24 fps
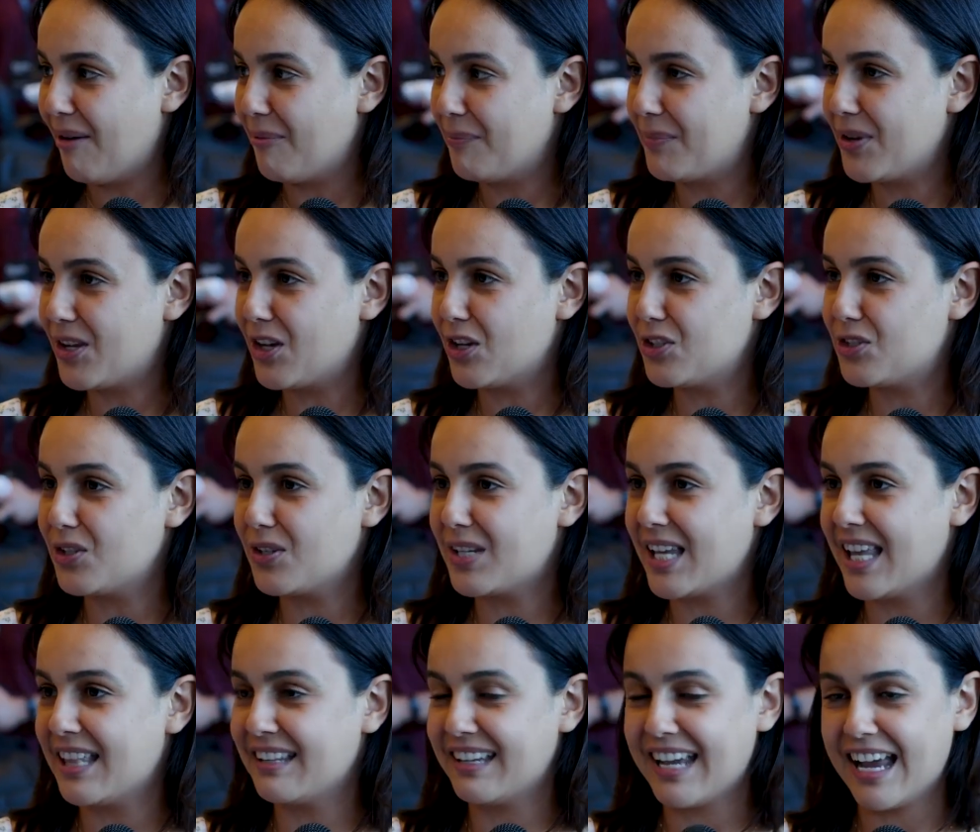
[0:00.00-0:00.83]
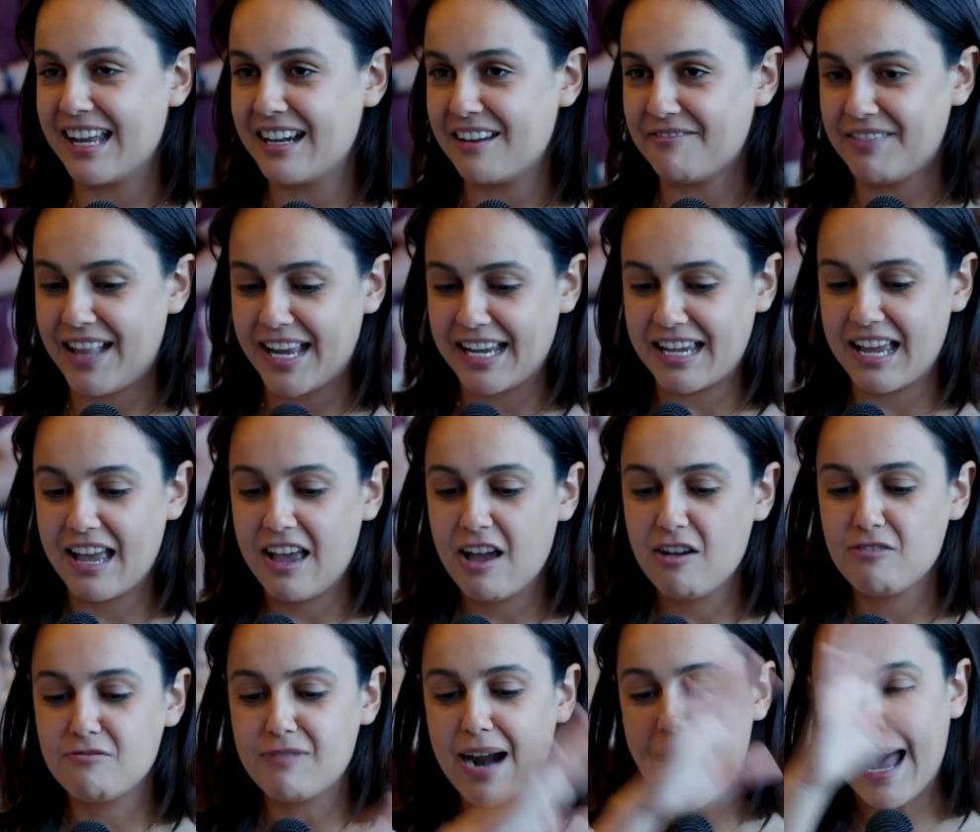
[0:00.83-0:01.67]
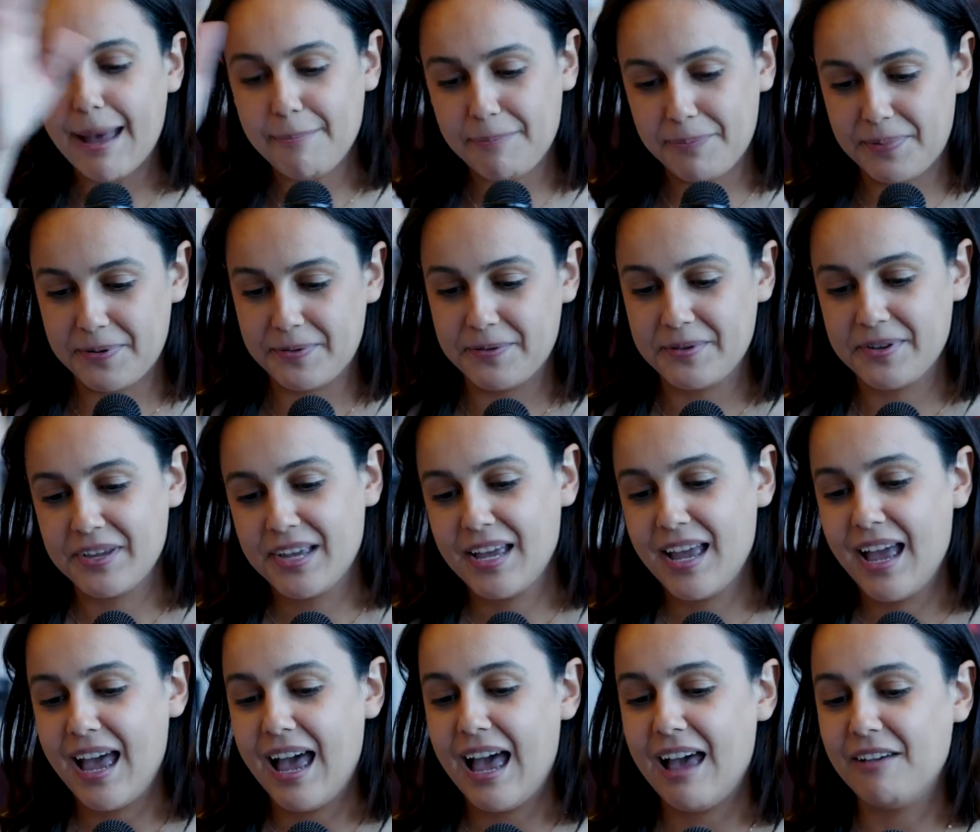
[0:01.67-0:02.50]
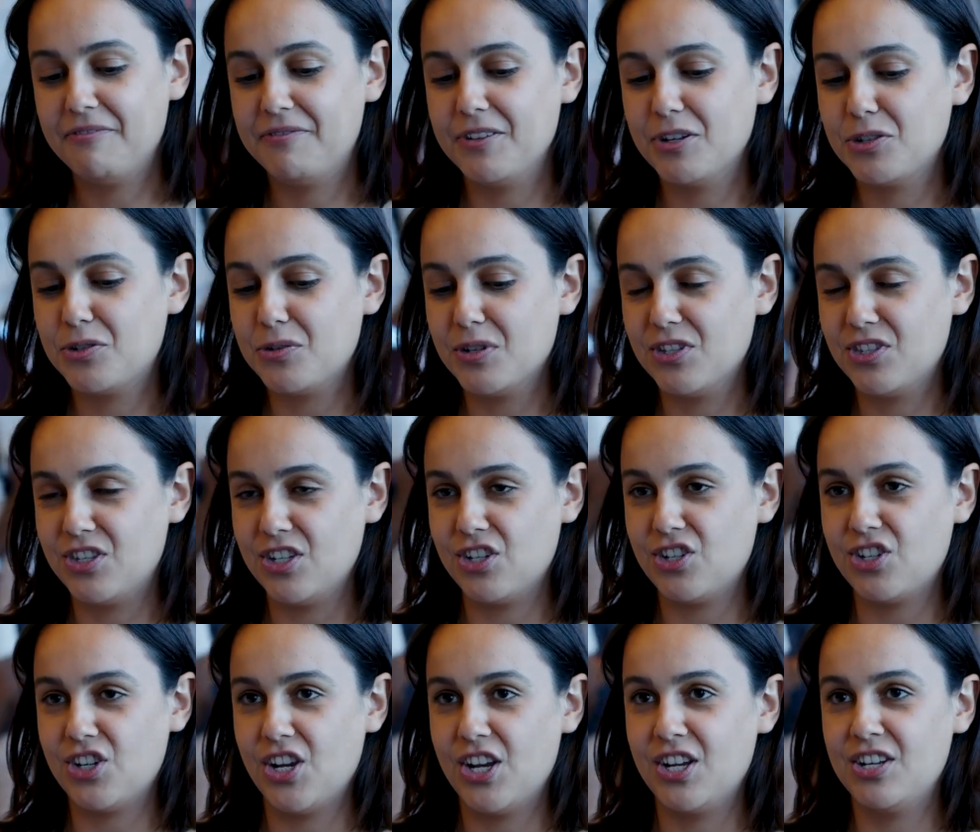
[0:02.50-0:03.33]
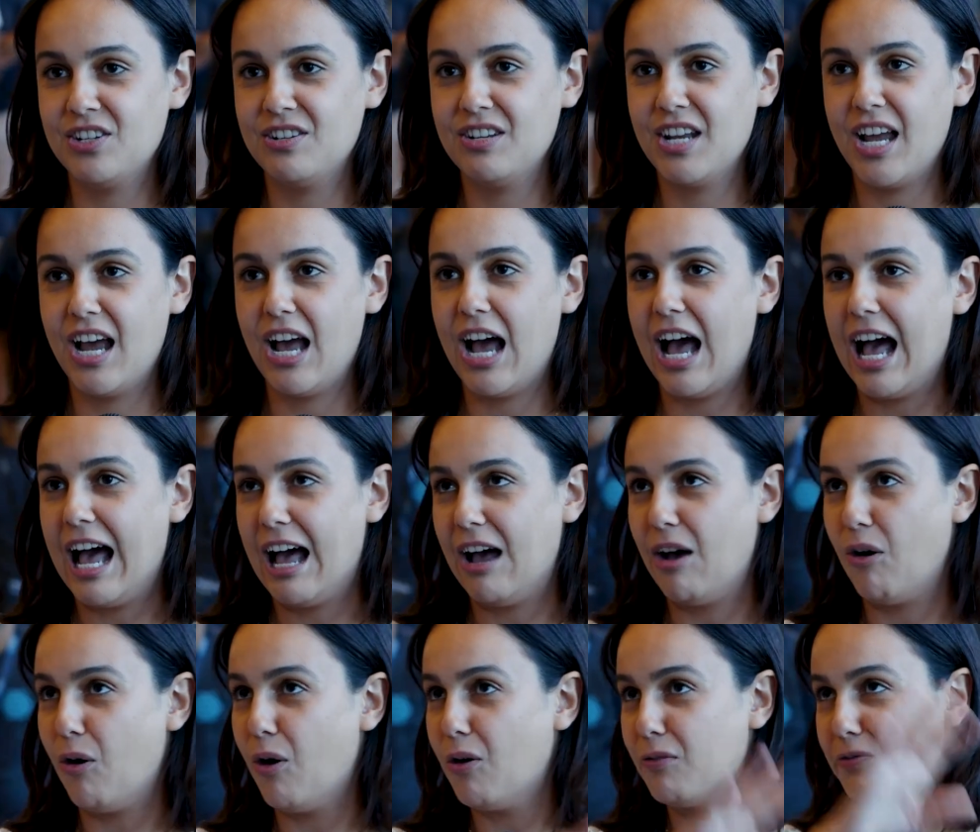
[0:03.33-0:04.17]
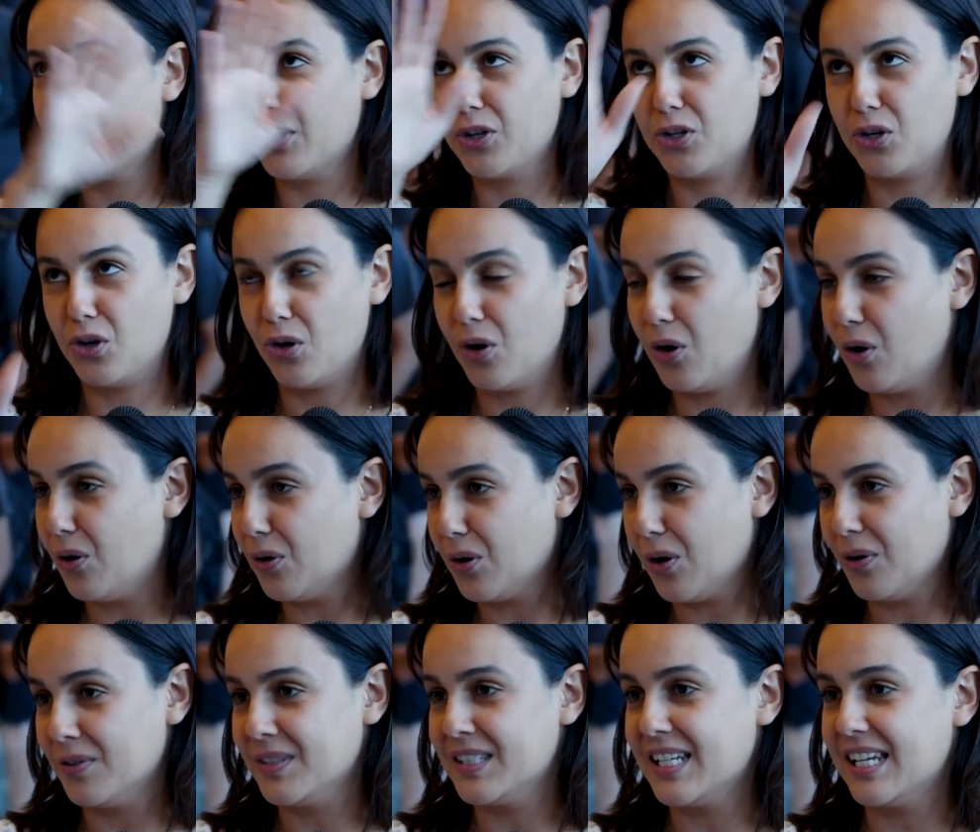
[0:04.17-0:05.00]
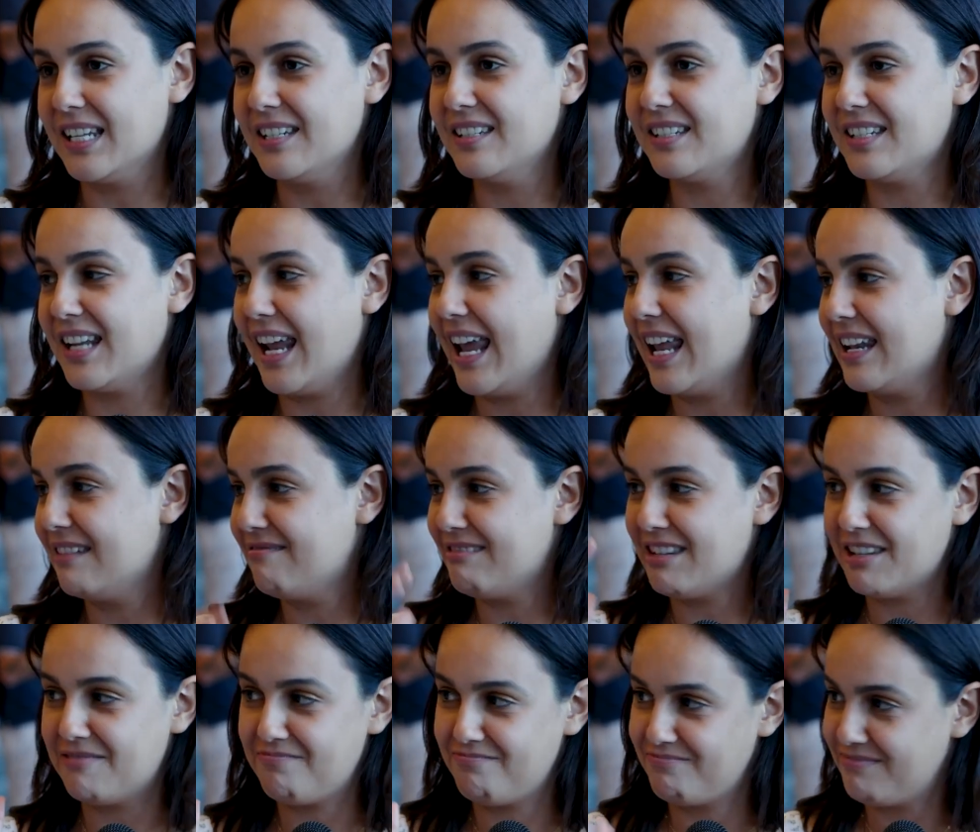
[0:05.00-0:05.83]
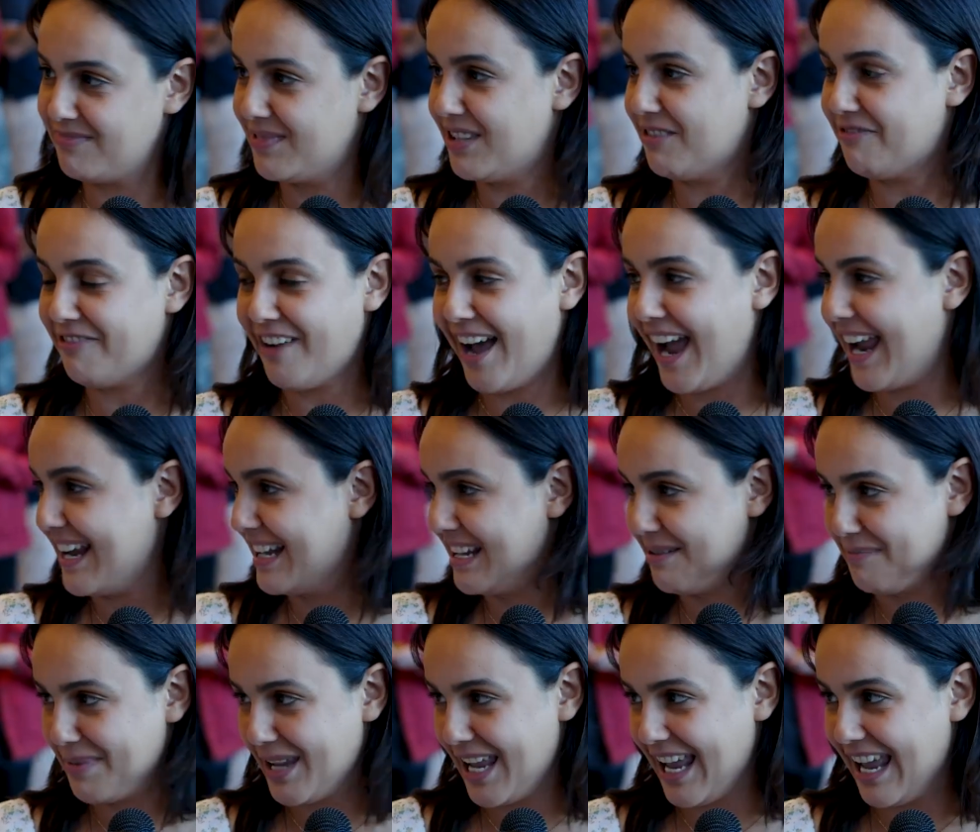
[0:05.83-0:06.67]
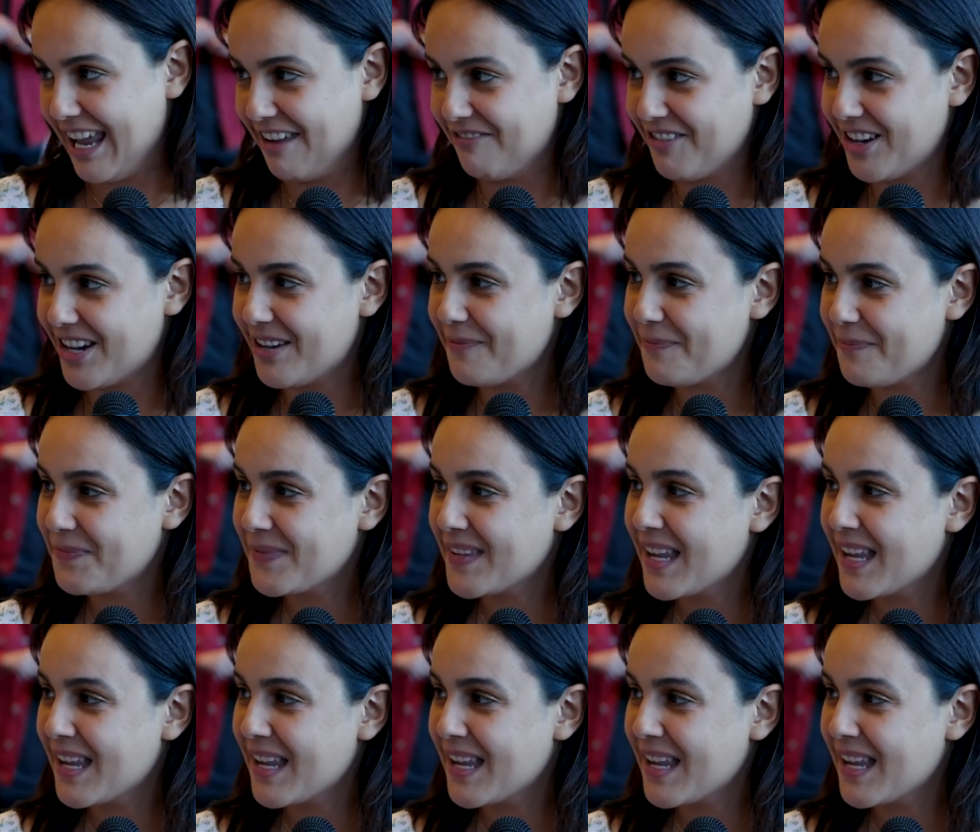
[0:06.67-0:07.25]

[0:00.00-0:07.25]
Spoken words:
because you can kind of like wrap a view transition over your whole content and define a behavior.